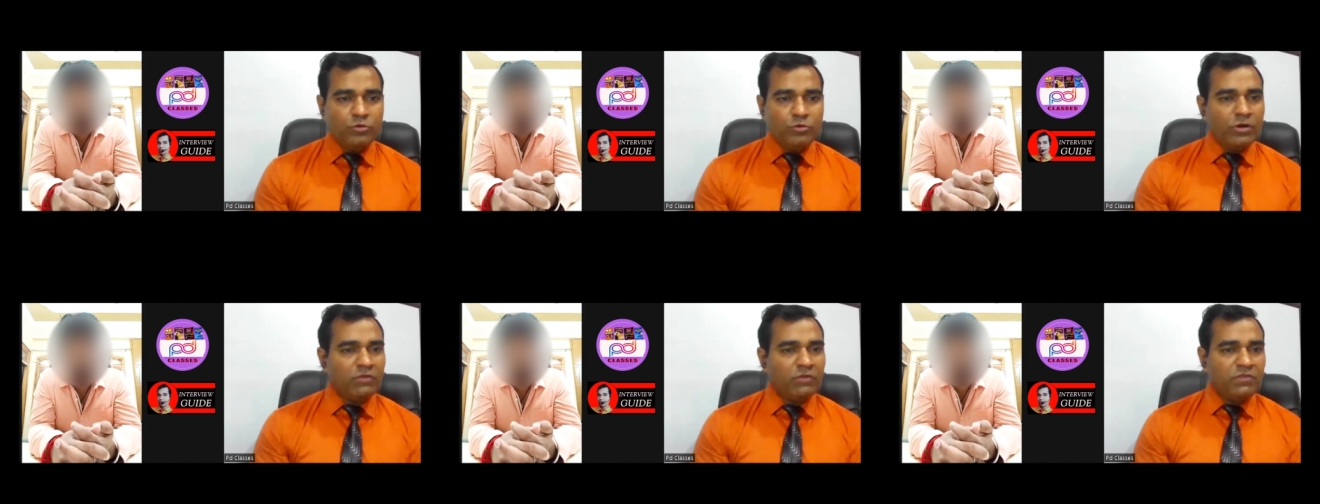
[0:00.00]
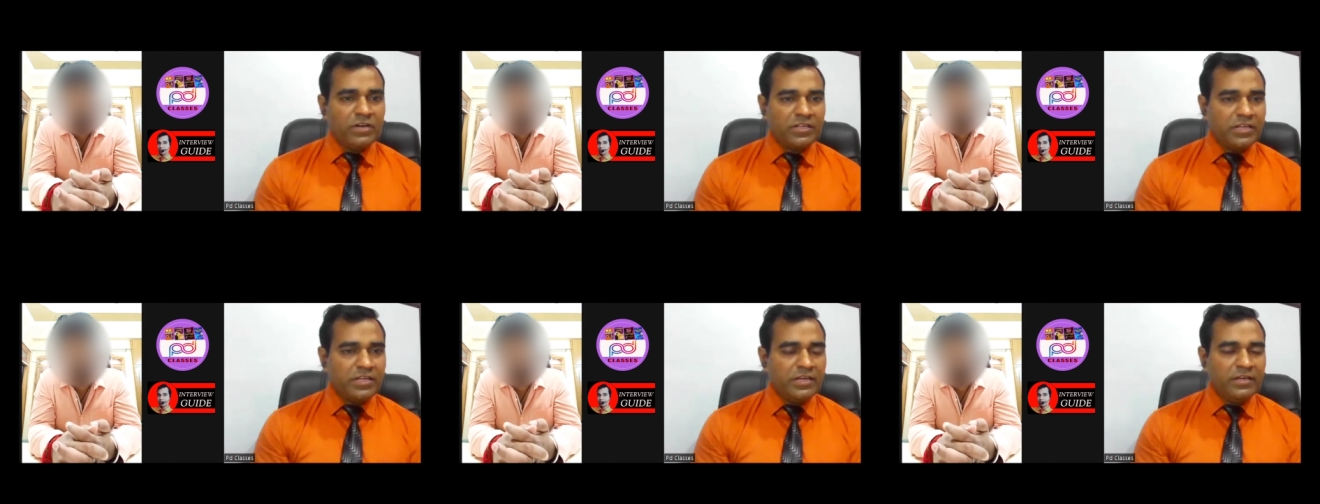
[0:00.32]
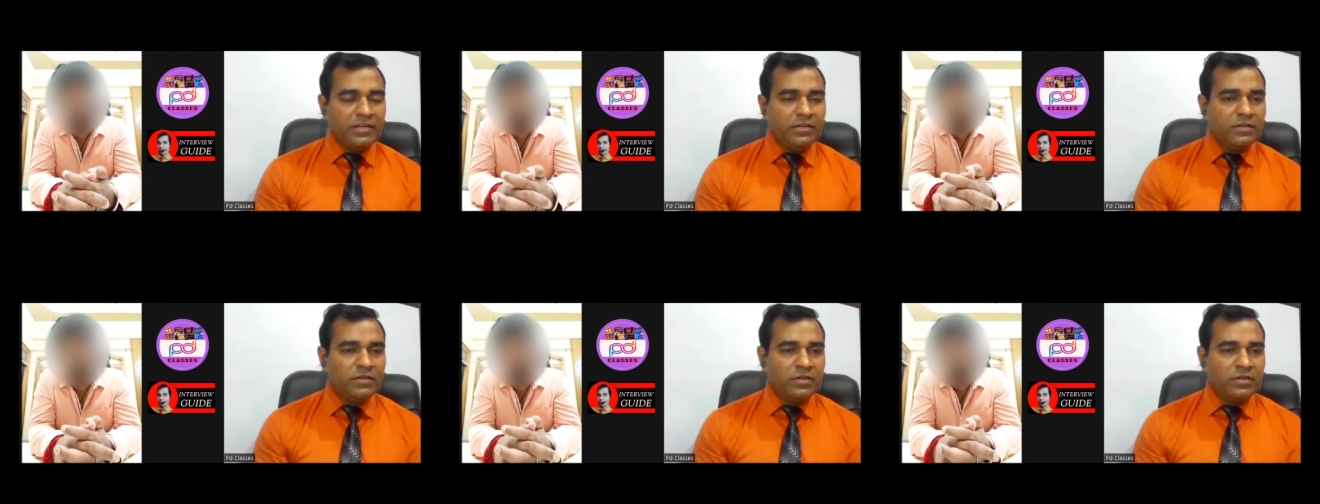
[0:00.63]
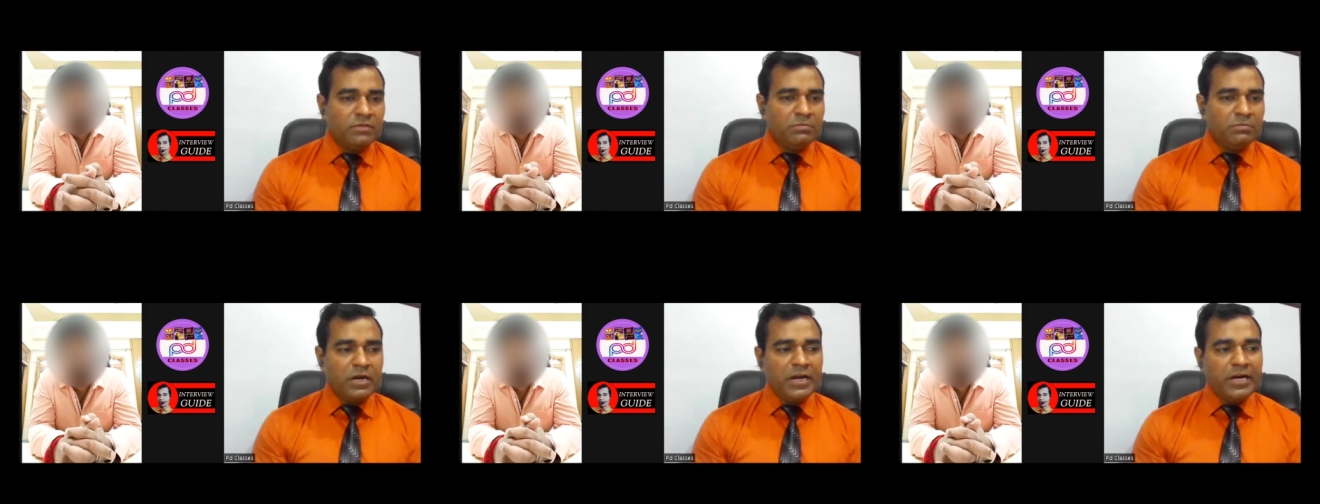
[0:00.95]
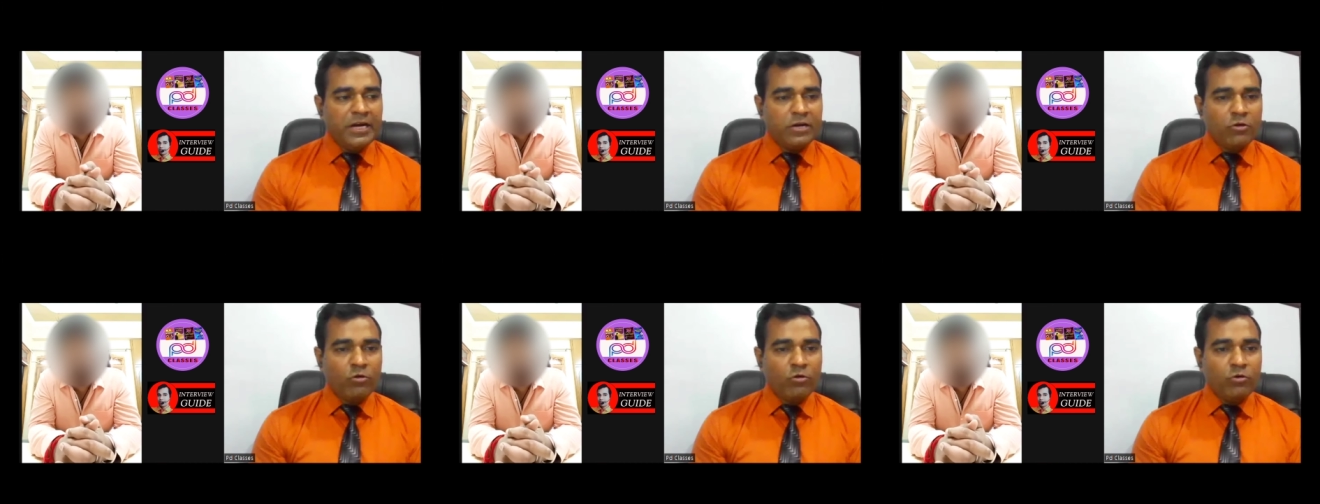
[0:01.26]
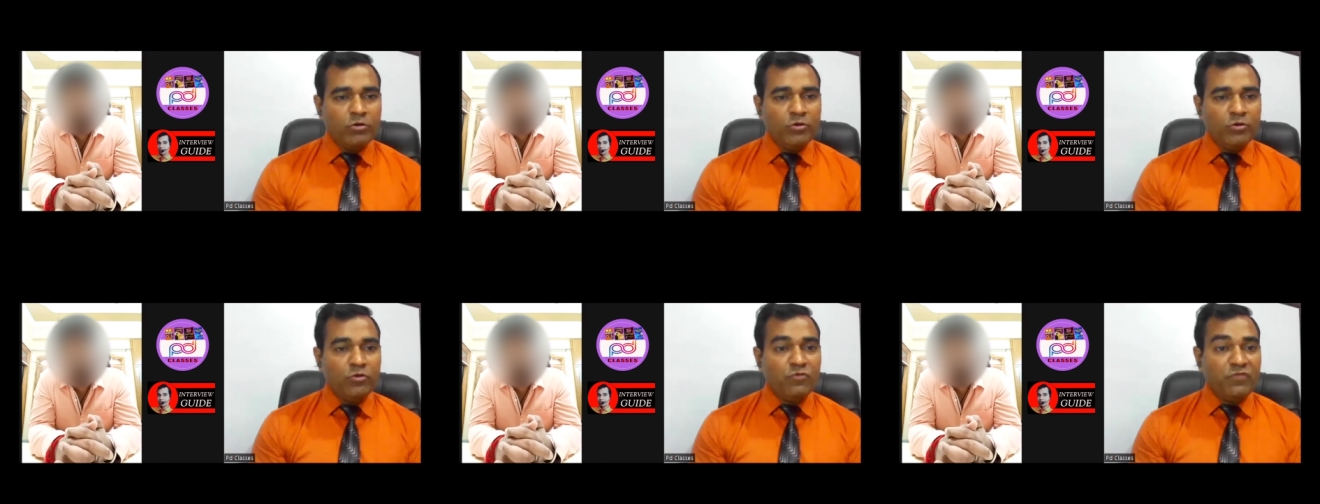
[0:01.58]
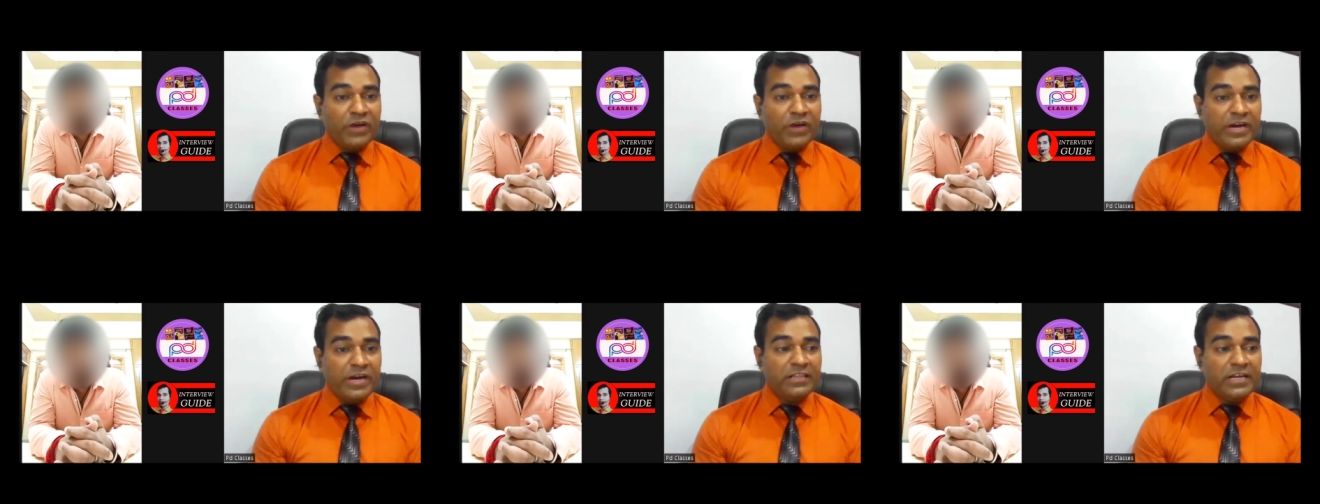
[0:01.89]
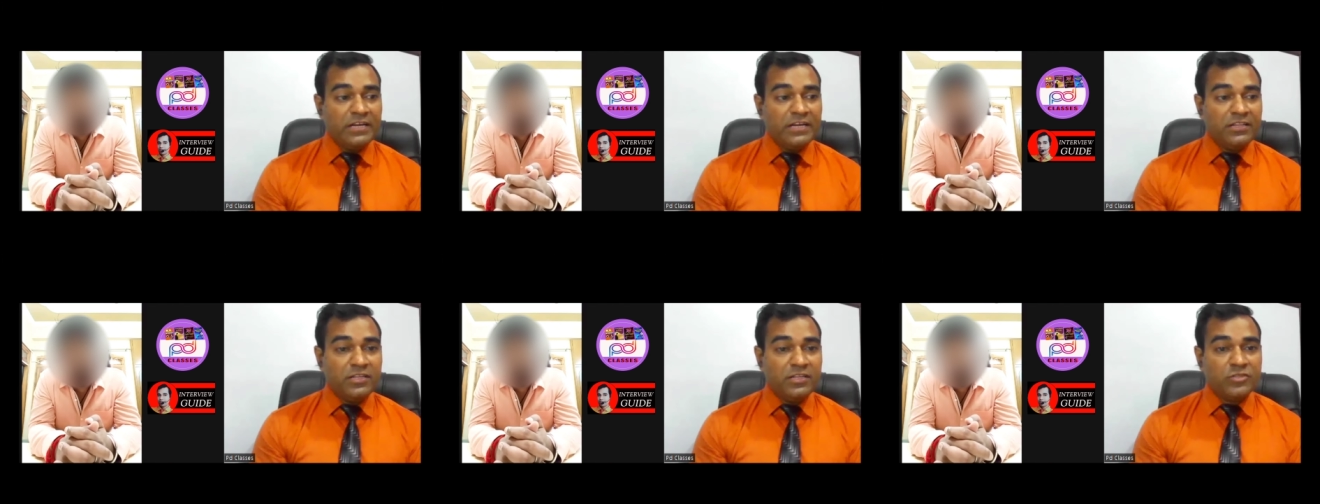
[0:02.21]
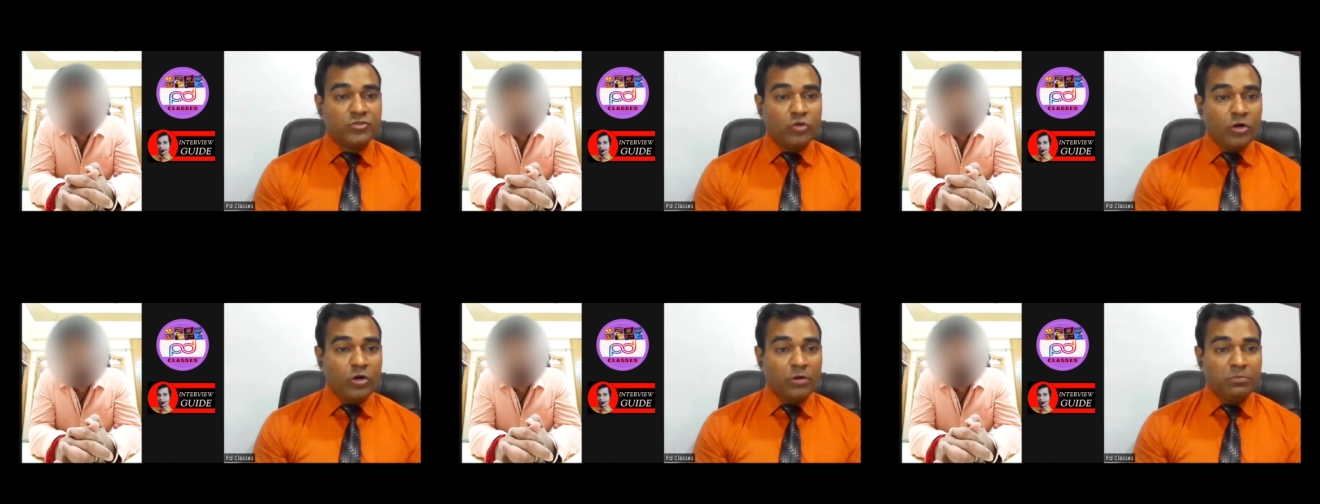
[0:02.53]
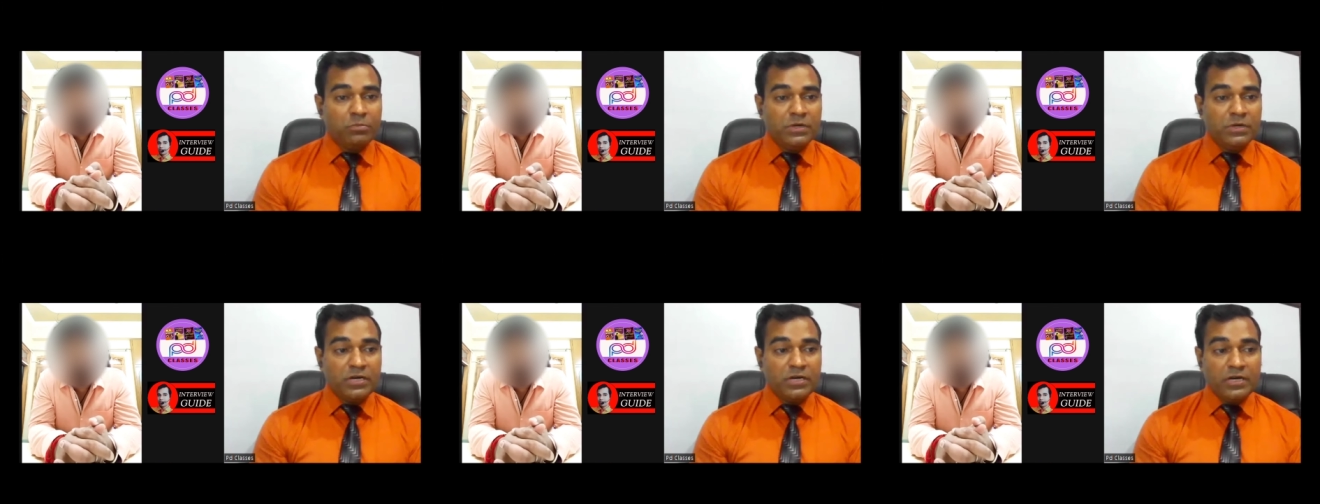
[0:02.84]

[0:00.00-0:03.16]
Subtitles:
you are working, but later on you find that this job